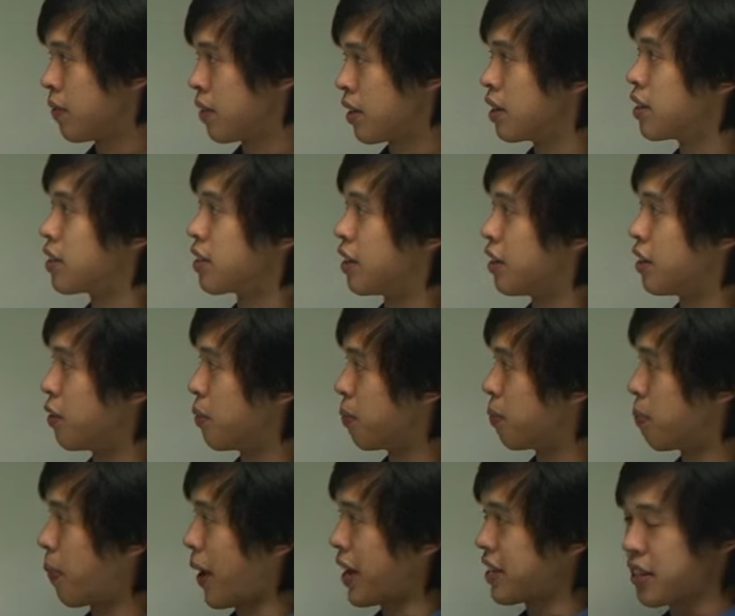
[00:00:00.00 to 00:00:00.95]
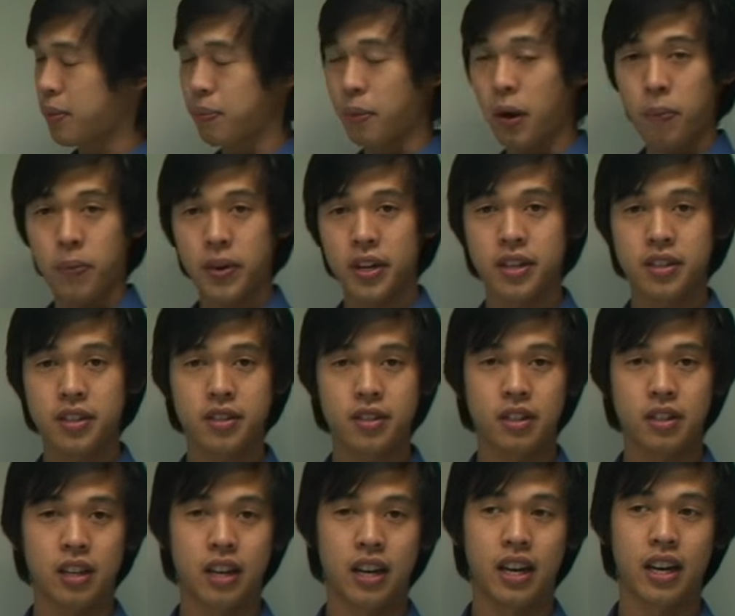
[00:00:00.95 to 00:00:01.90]
So basic
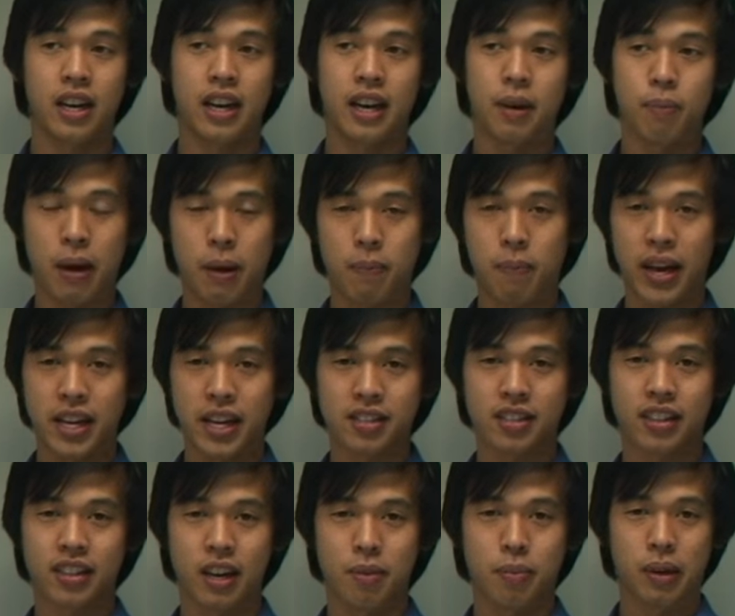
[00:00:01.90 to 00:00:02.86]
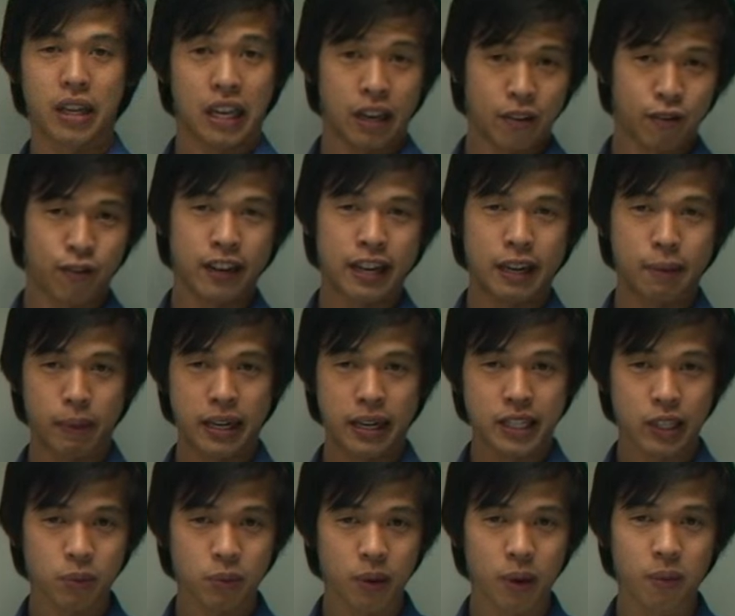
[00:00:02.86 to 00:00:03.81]
properties, uh, and by basic I mean
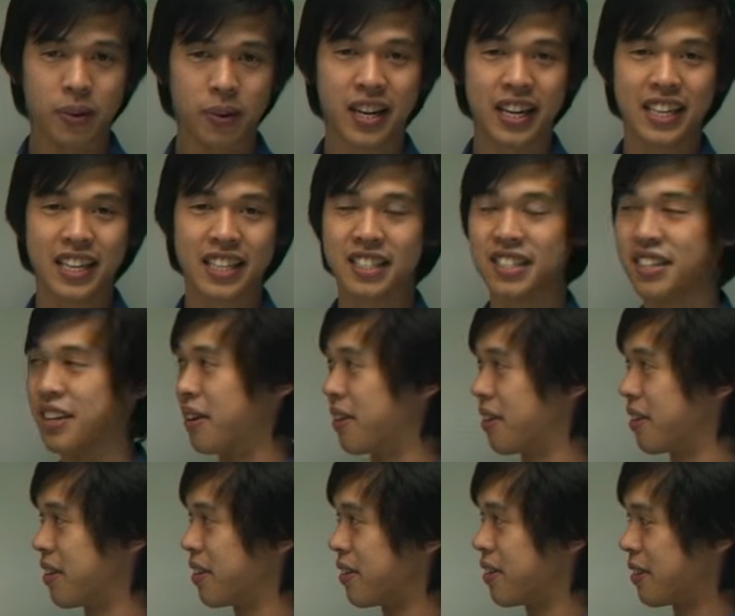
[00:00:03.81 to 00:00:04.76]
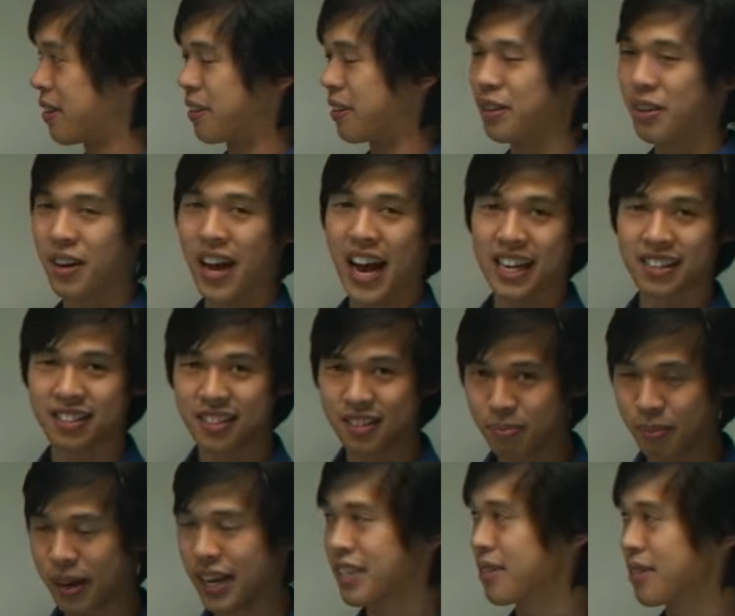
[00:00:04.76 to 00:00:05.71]
fundamental properties, not you know
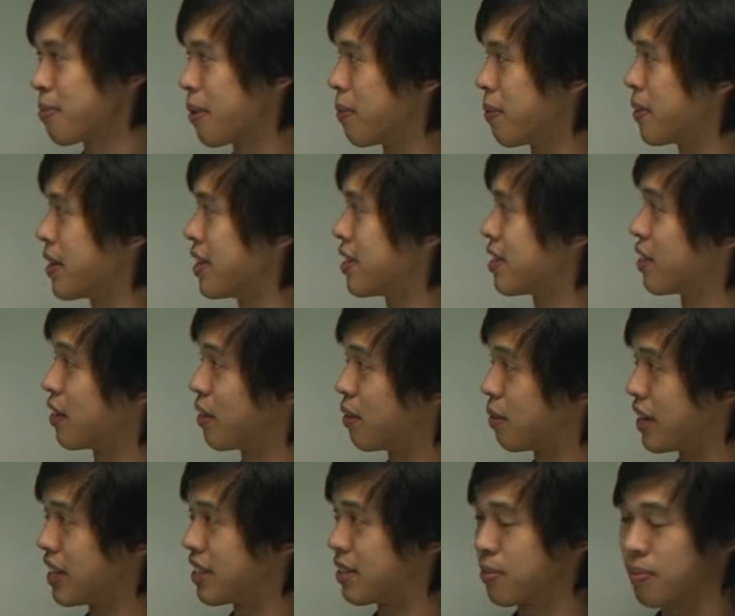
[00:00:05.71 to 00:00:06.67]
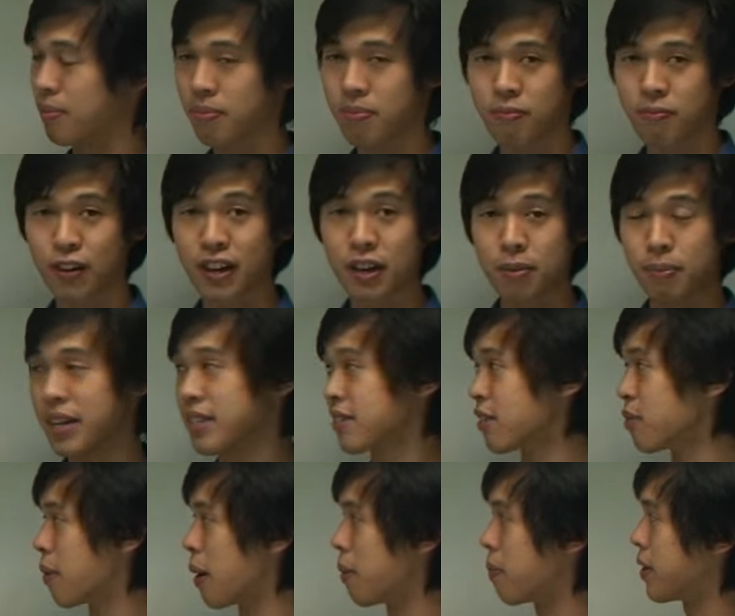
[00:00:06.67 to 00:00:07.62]
acid-based properties. So its
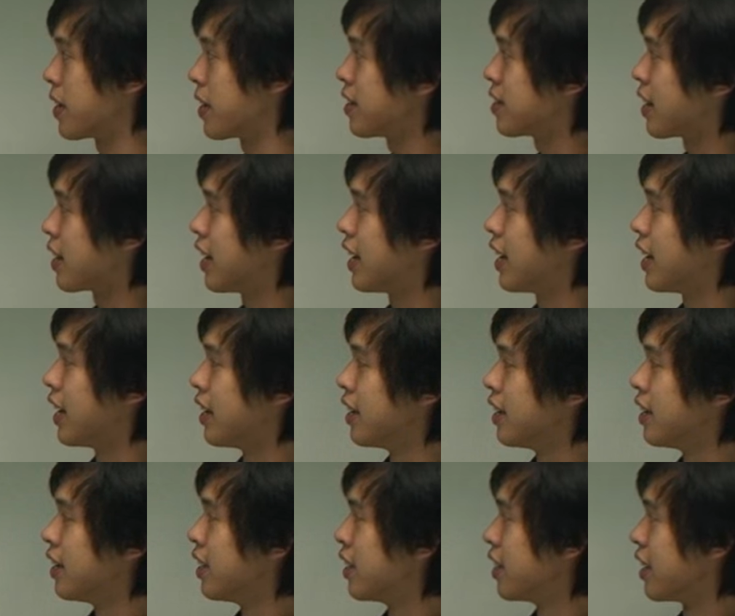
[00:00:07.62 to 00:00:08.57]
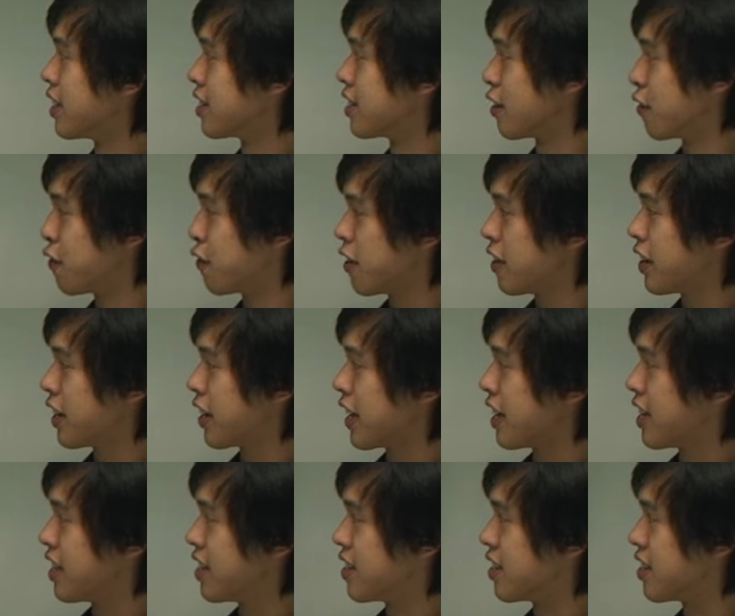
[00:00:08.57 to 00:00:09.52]
fundamental properties are that sulfuric
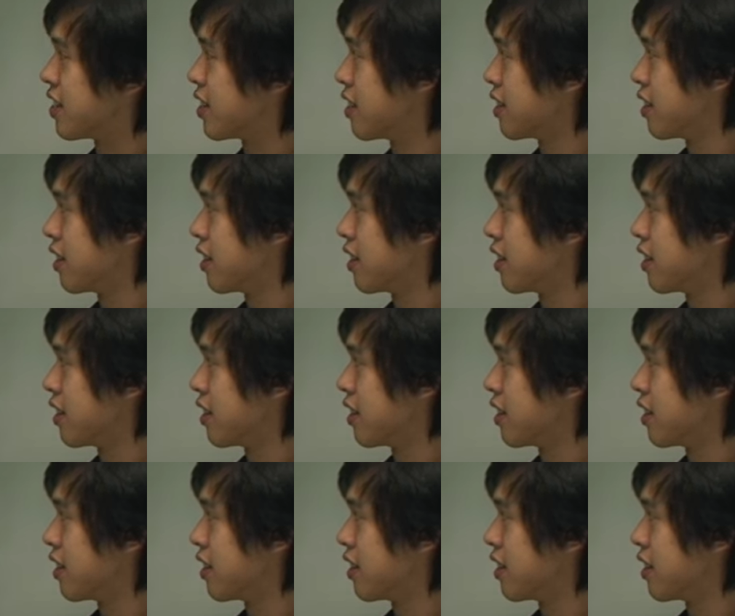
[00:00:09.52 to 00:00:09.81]
is